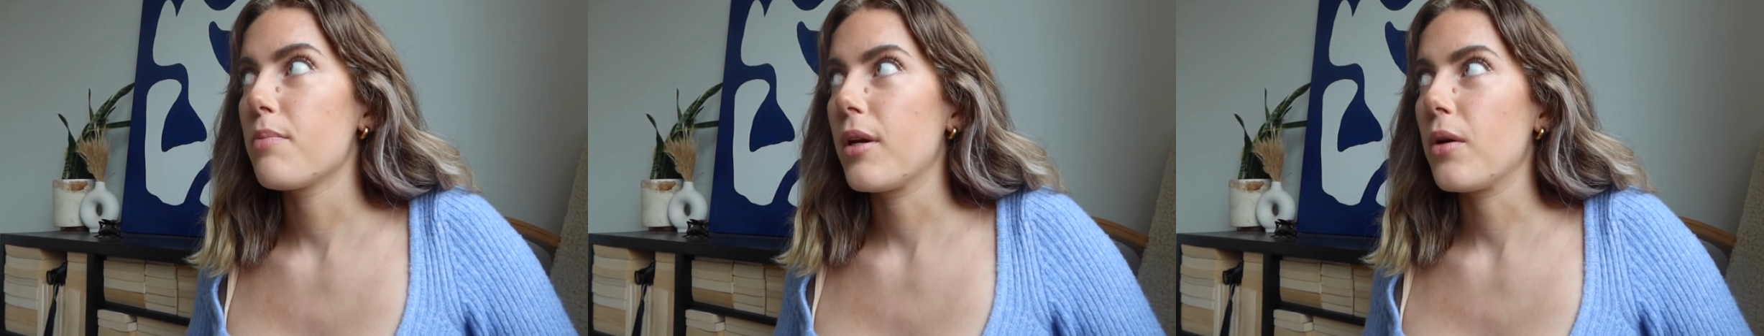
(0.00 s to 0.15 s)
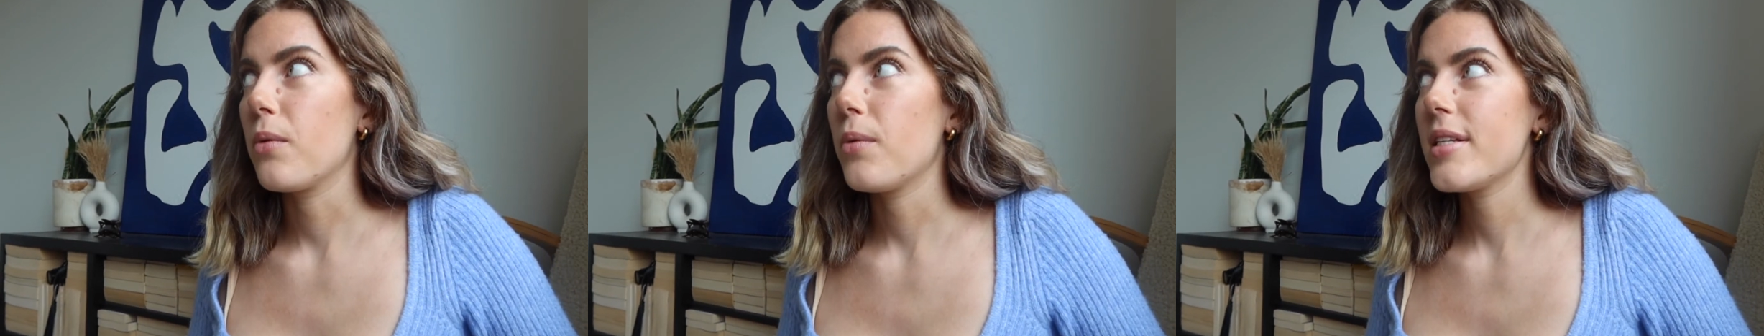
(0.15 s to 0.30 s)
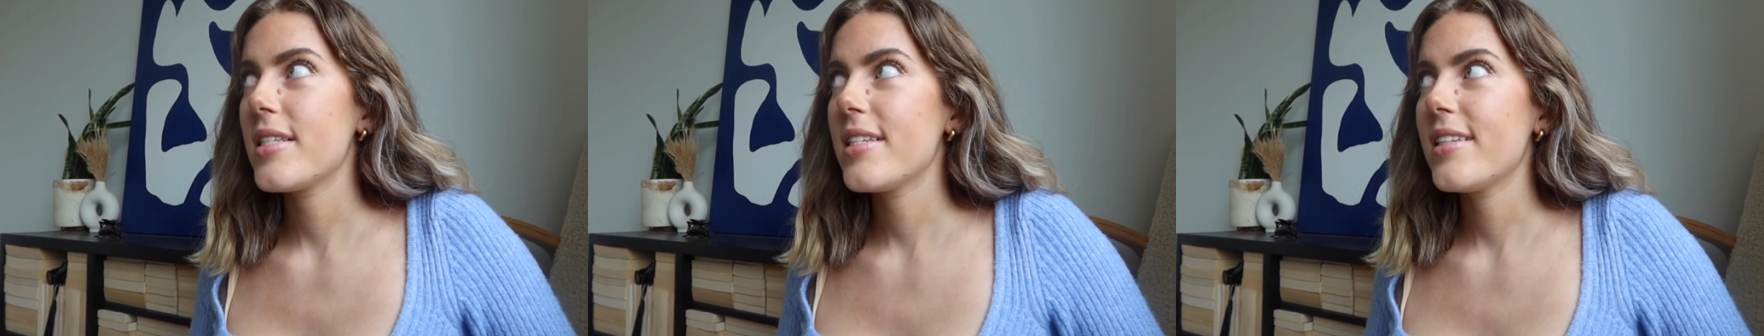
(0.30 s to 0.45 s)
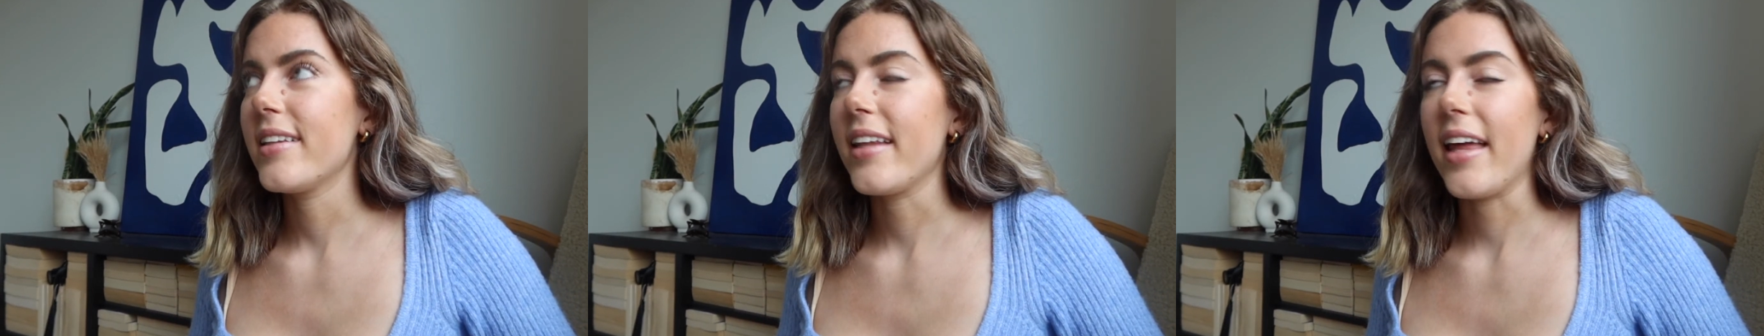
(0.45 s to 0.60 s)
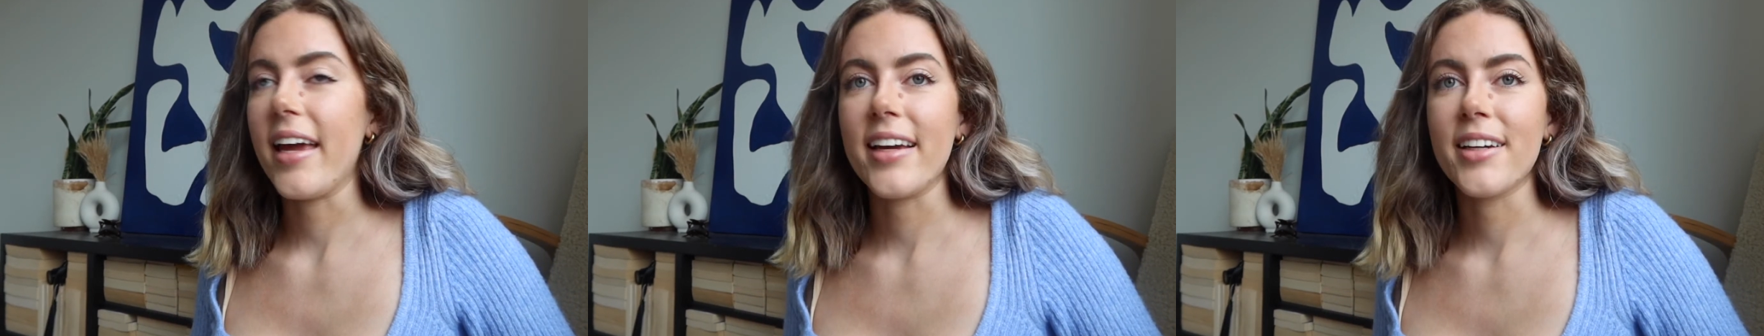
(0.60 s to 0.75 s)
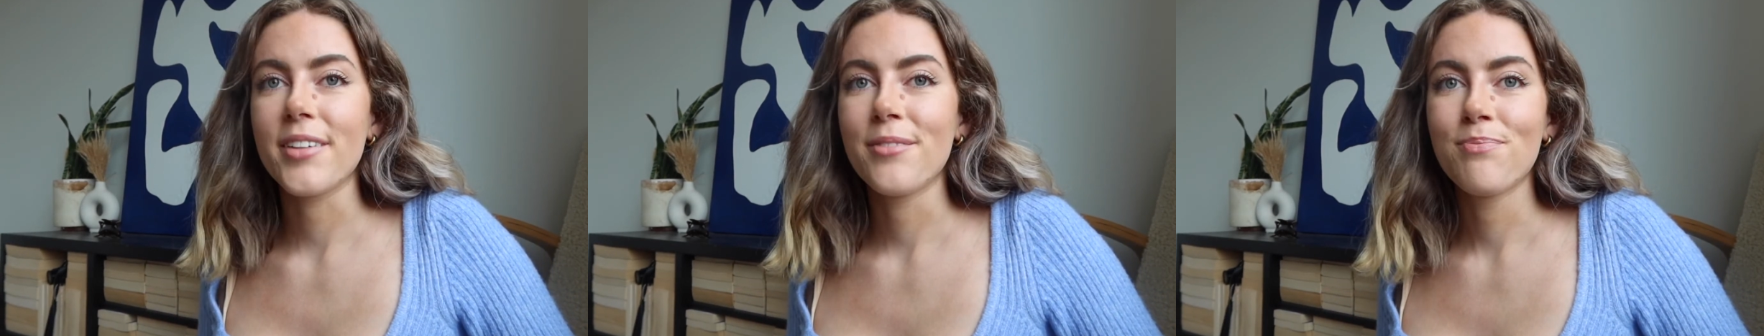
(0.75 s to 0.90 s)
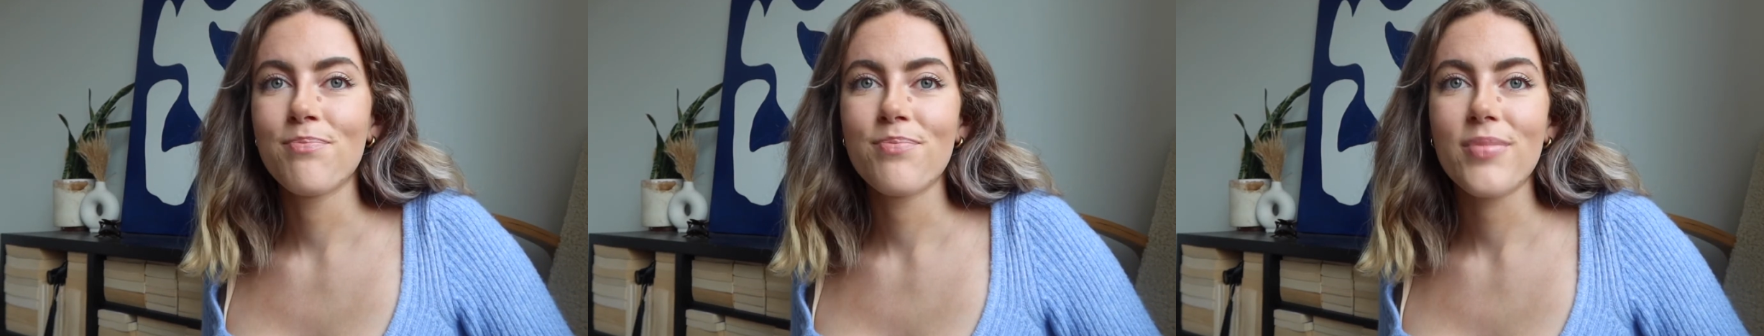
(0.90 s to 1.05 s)
but it
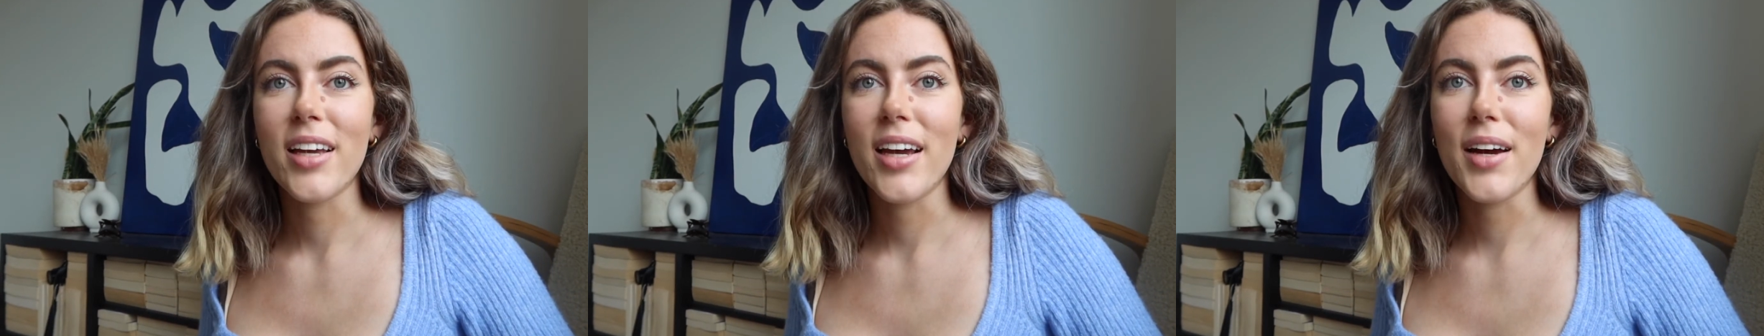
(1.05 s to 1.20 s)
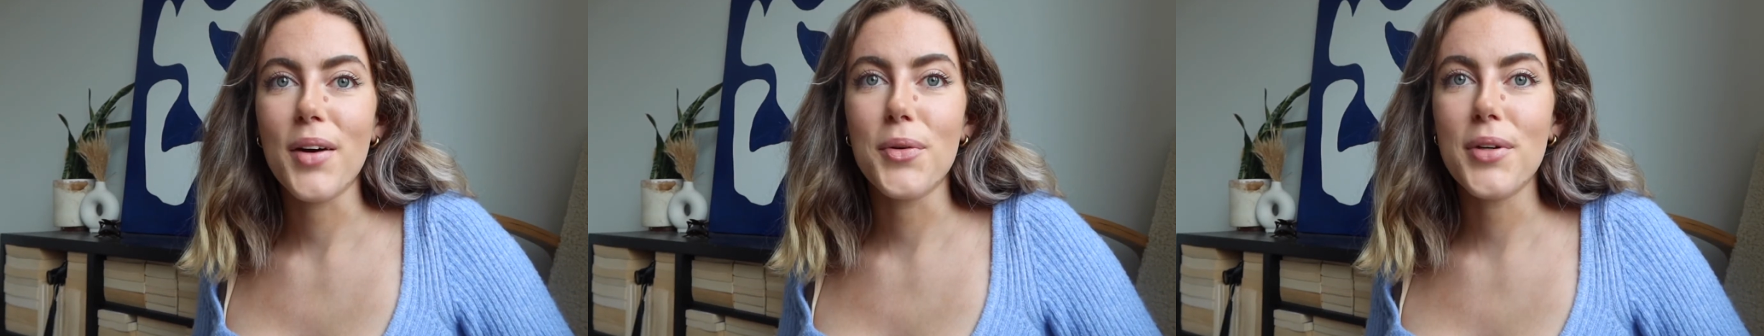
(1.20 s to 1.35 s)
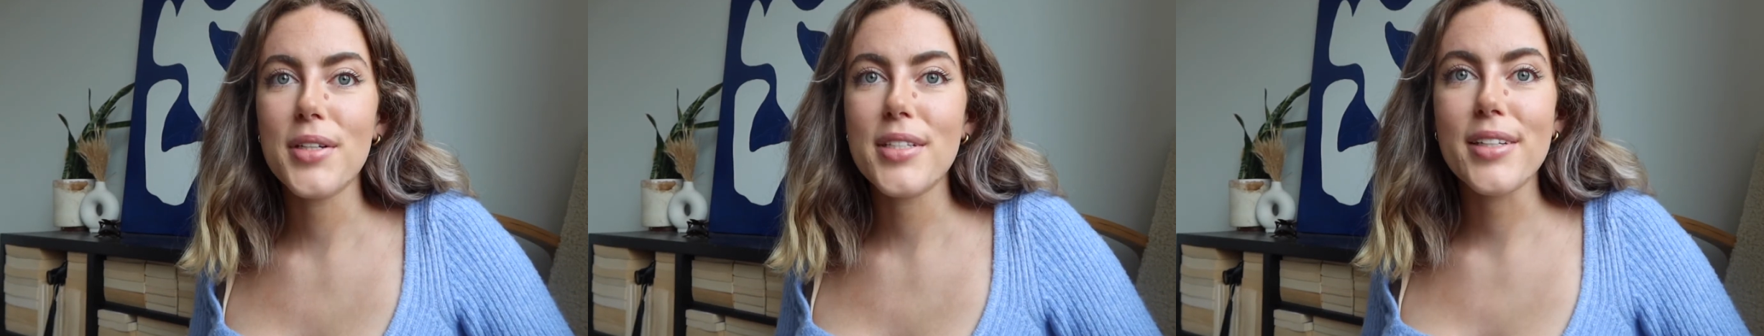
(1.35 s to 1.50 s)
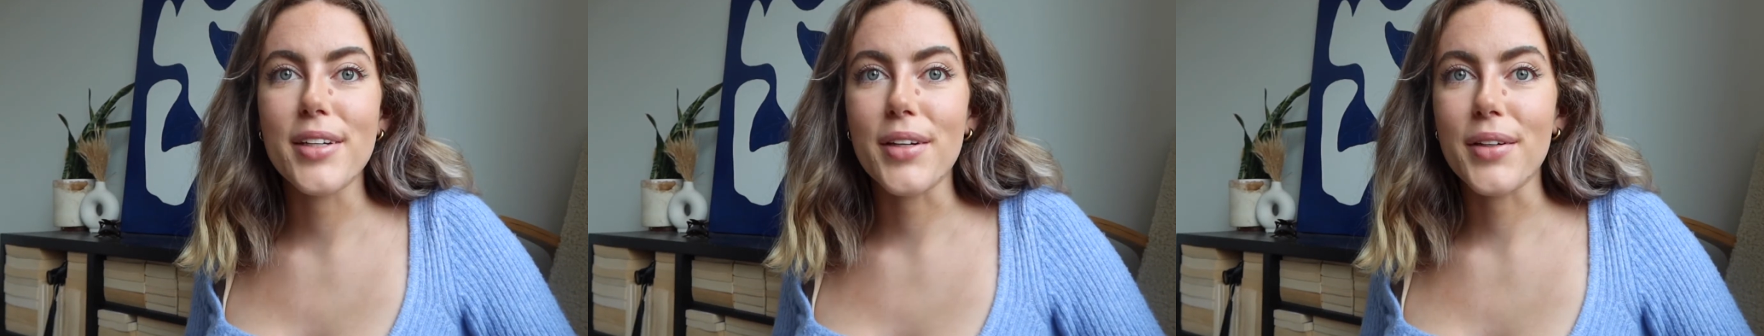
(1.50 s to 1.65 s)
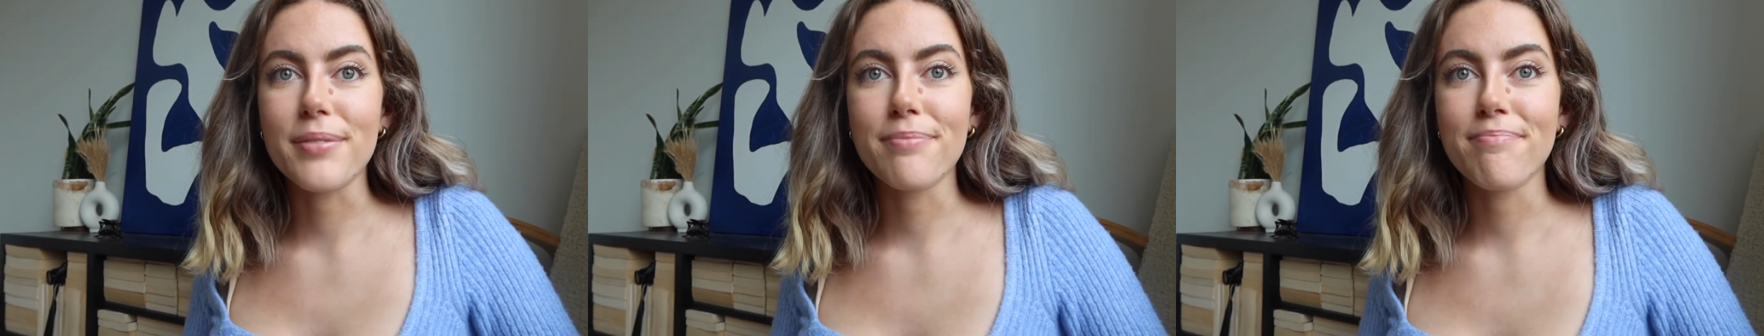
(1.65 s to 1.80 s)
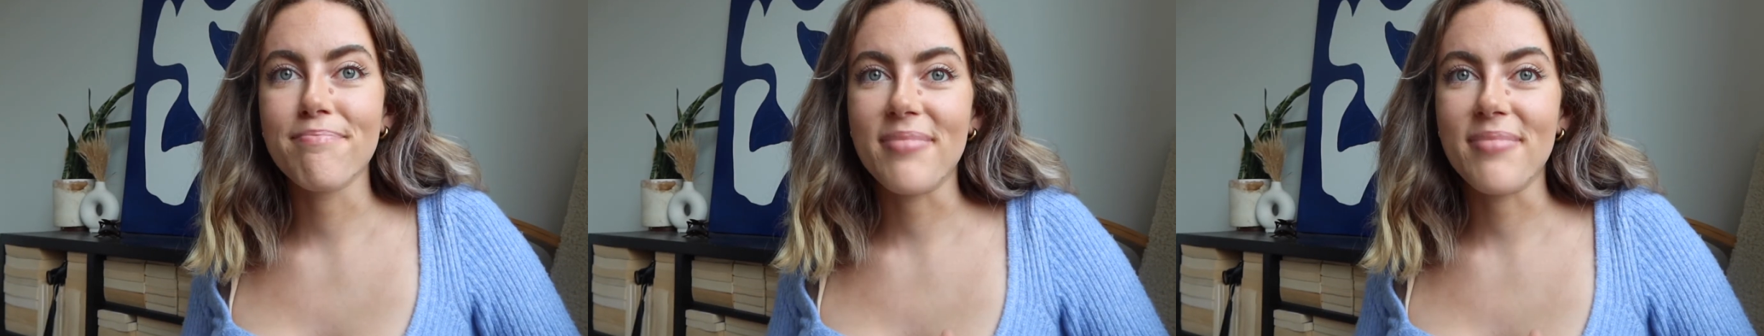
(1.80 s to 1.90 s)
wasn't